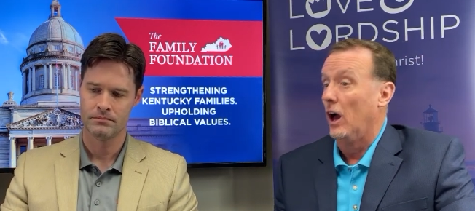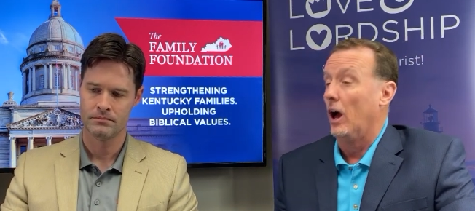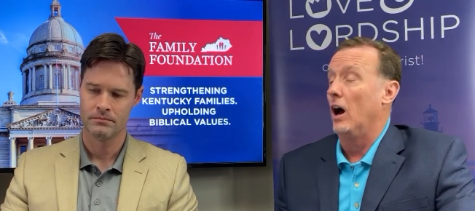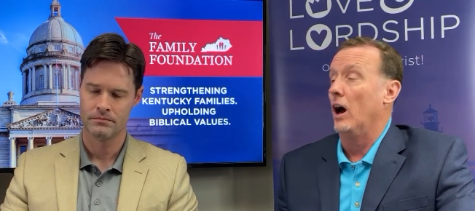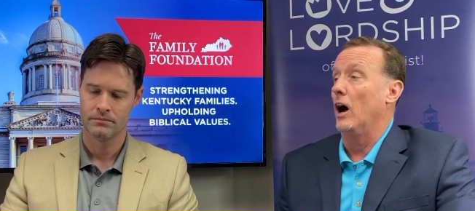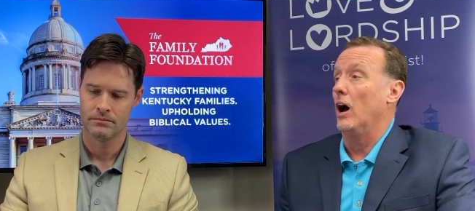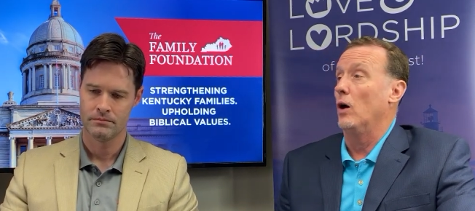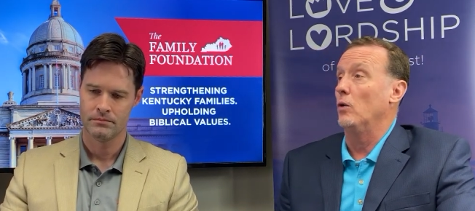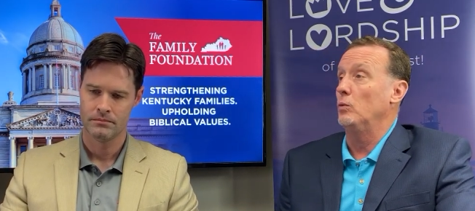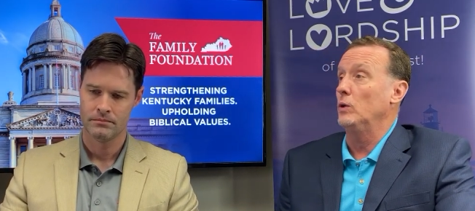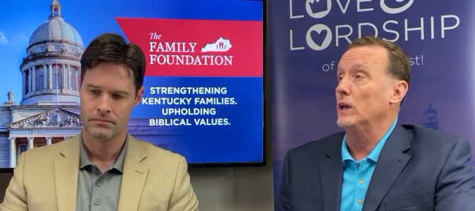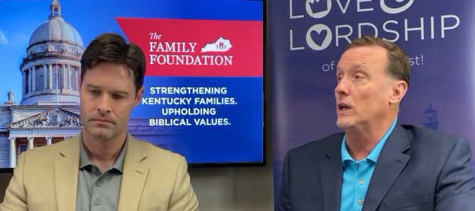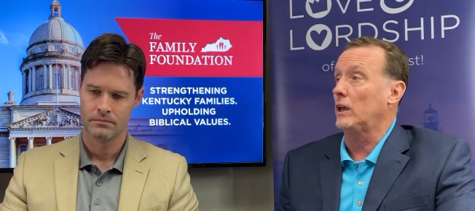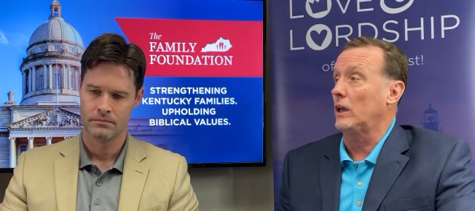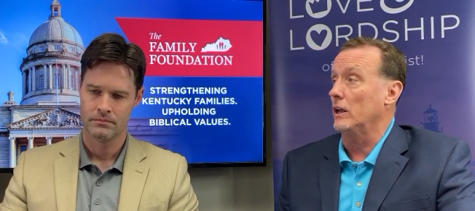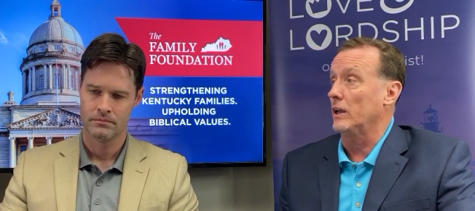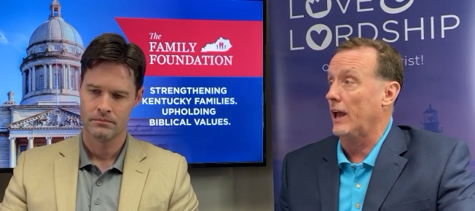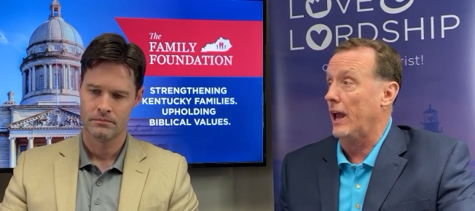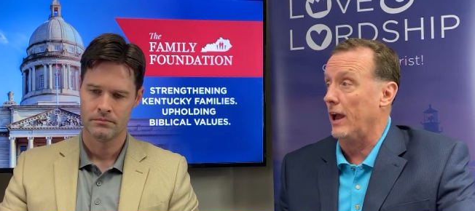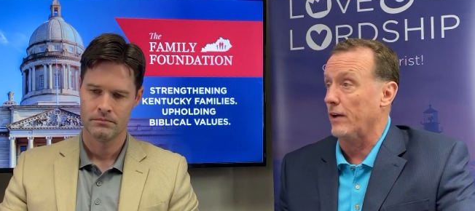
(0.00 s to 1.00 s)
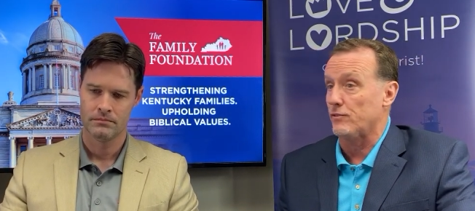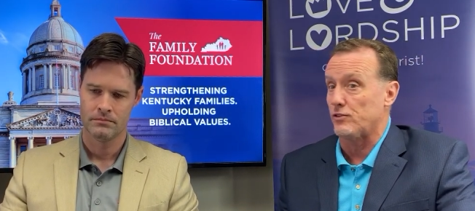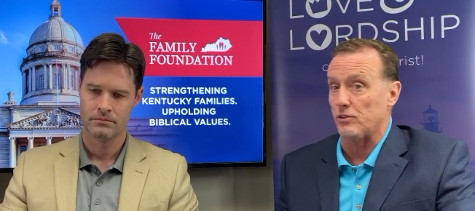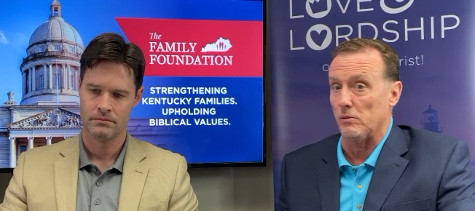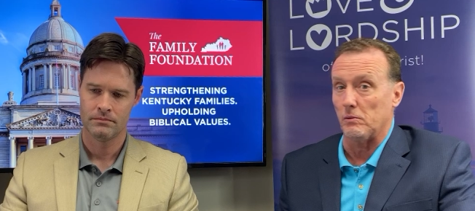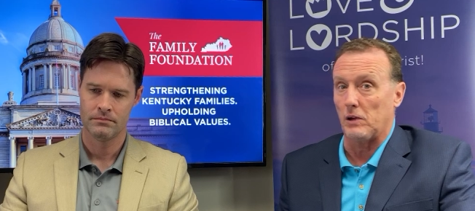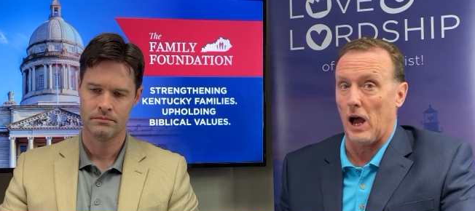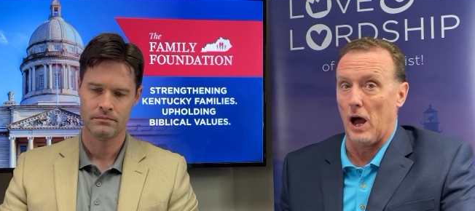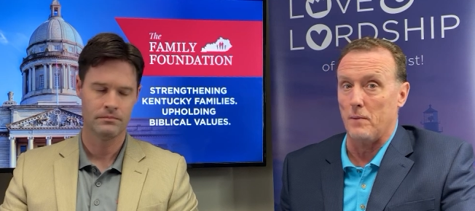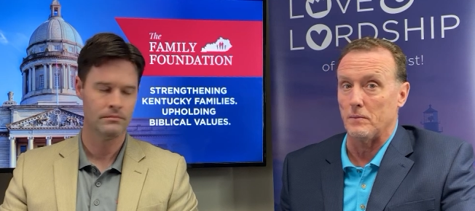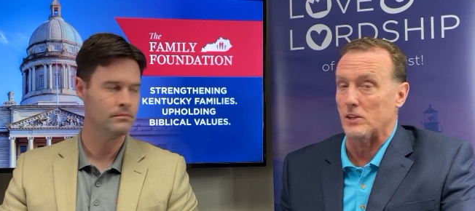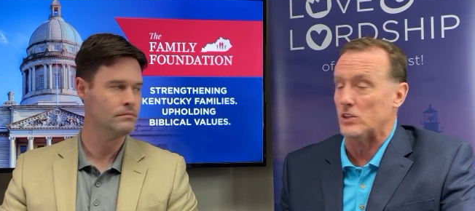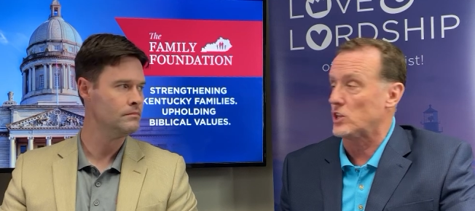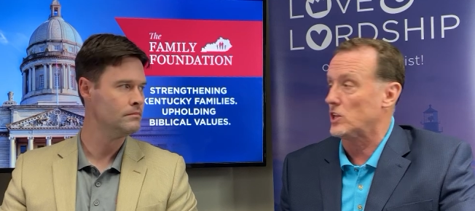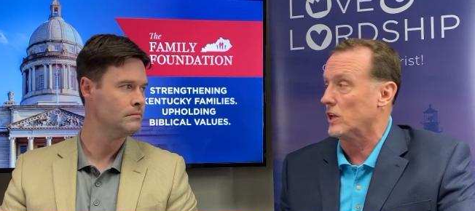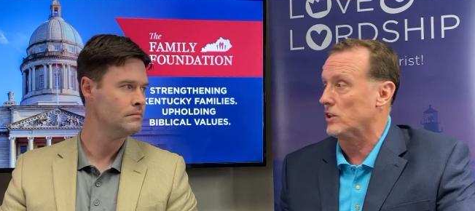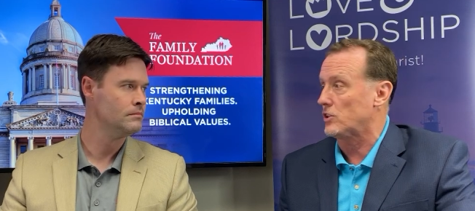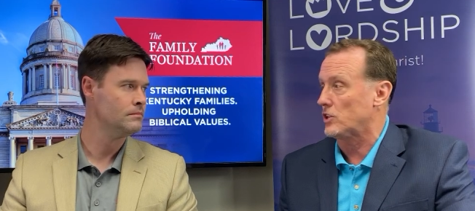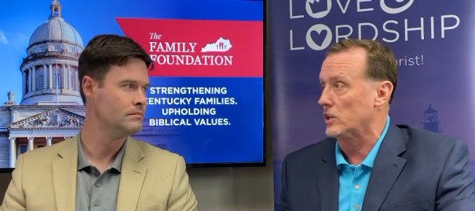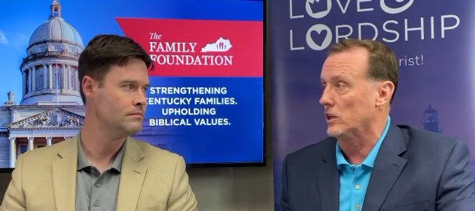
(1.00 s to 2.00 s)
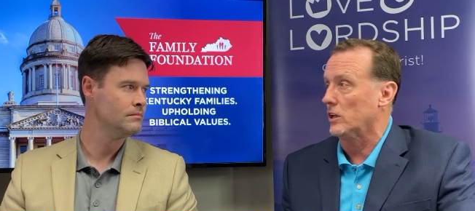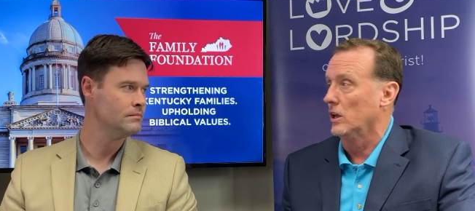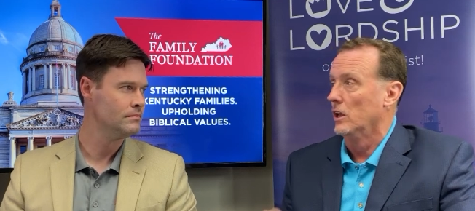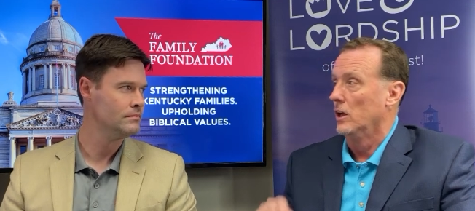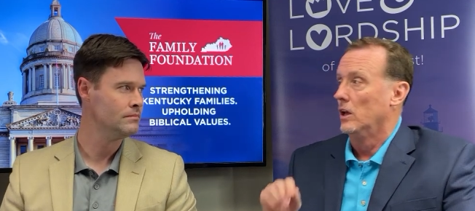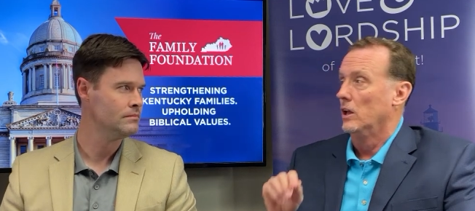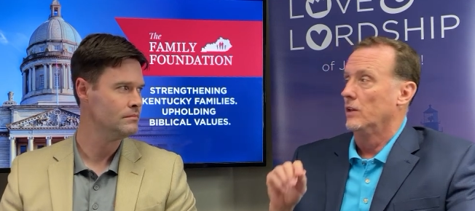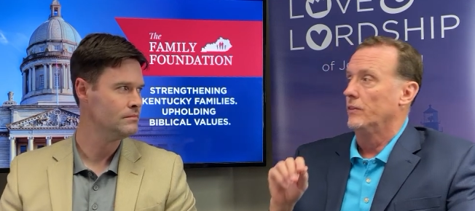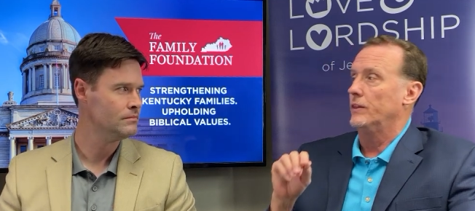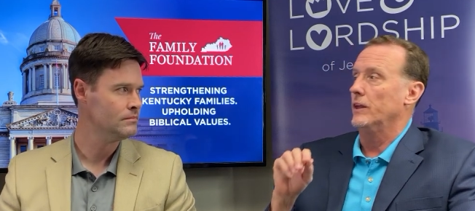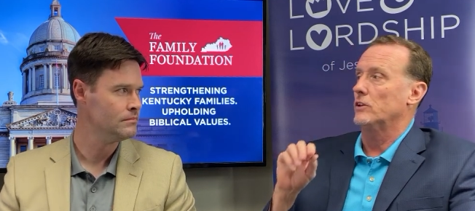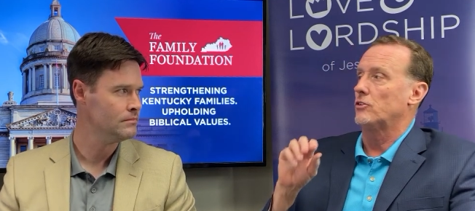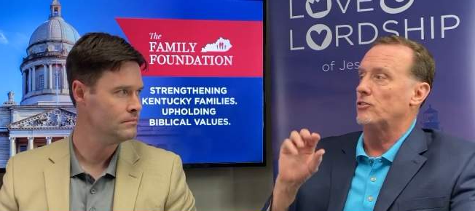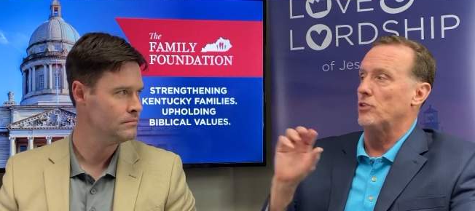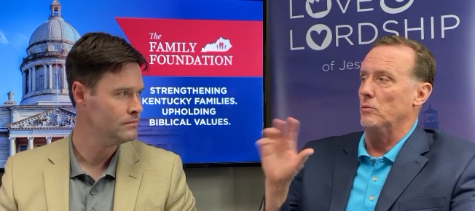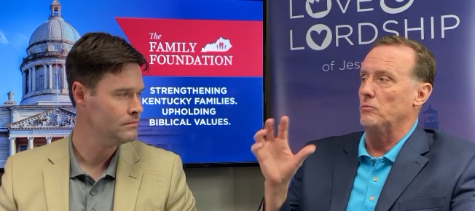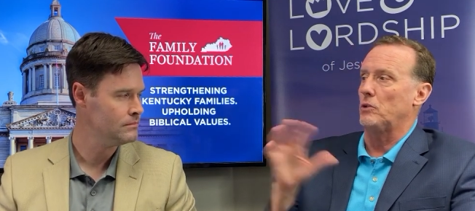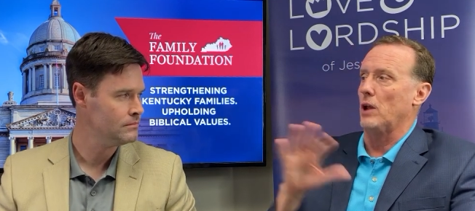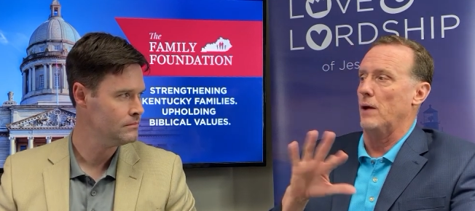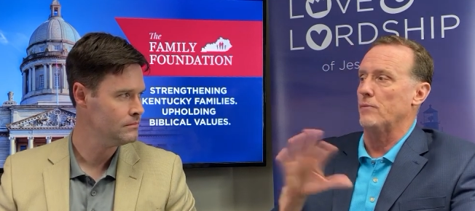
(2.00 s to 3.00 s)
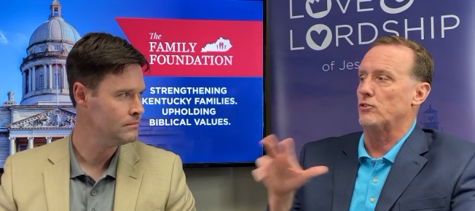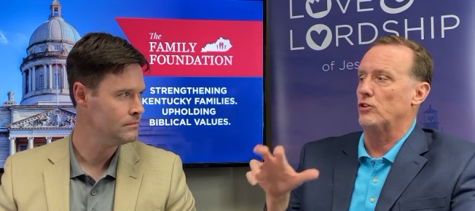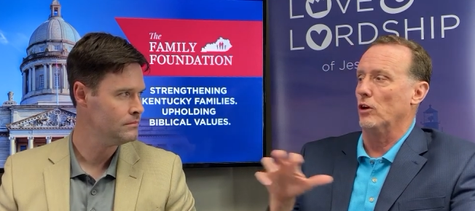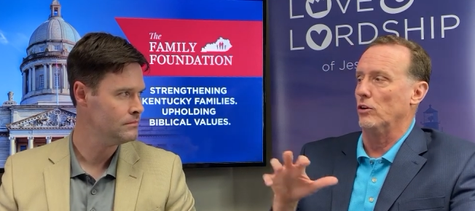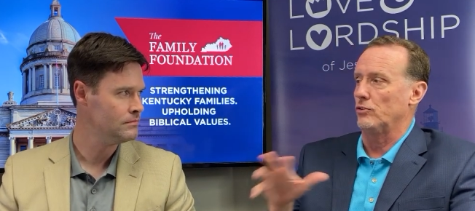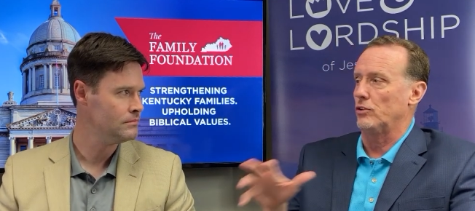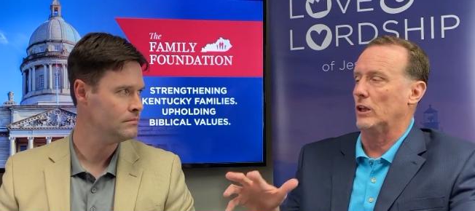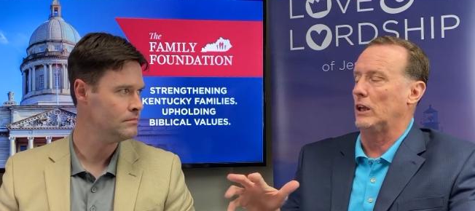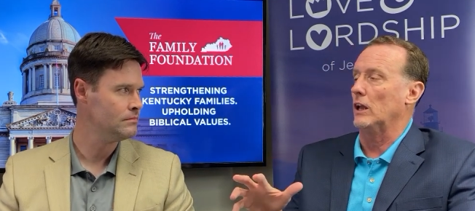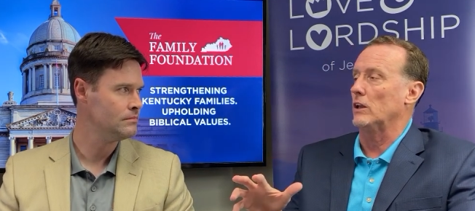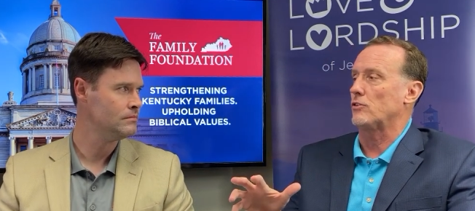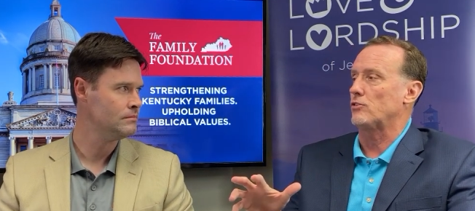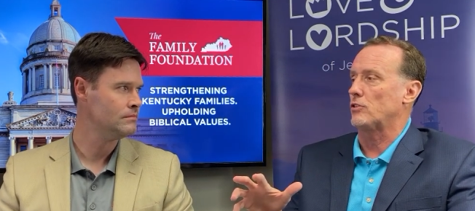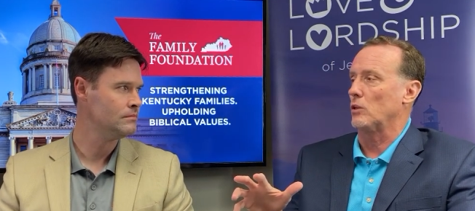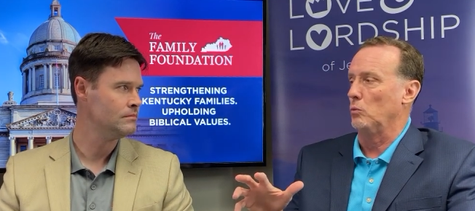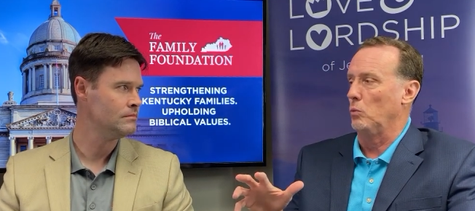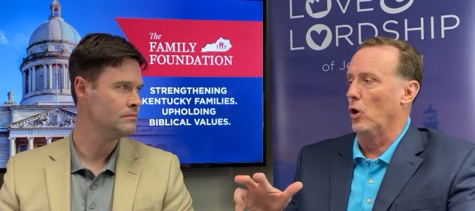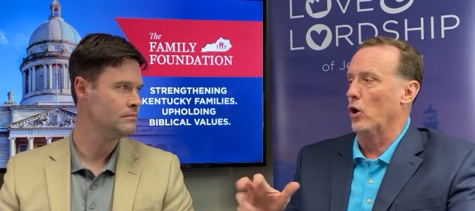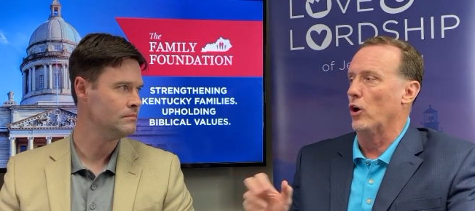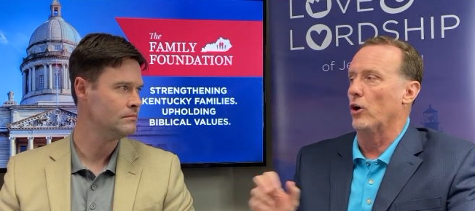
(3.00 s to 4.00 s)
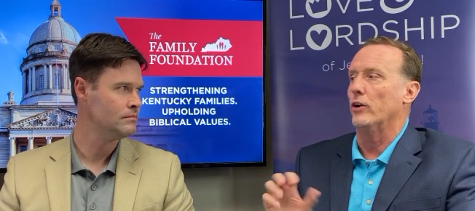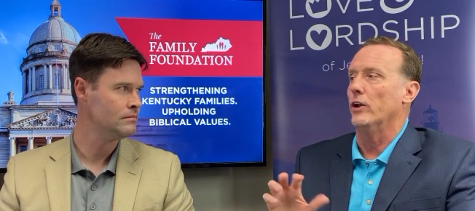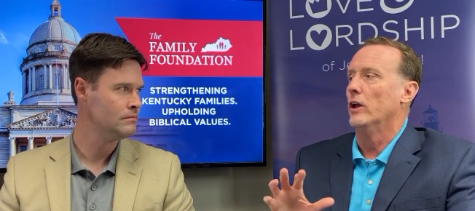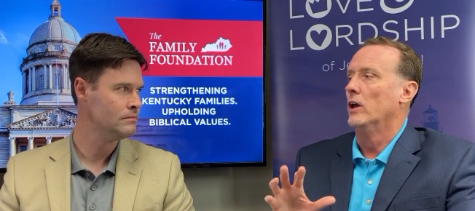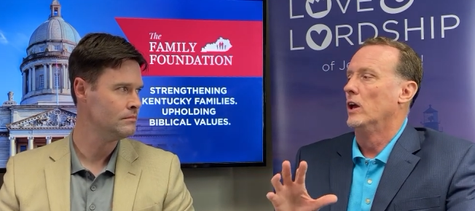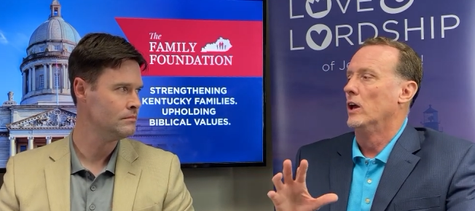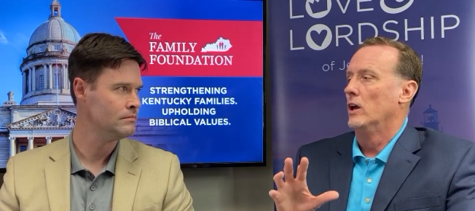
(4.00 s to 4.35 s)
Speaker 1: Uh, we can have some common sense that that sometimes goes against the word.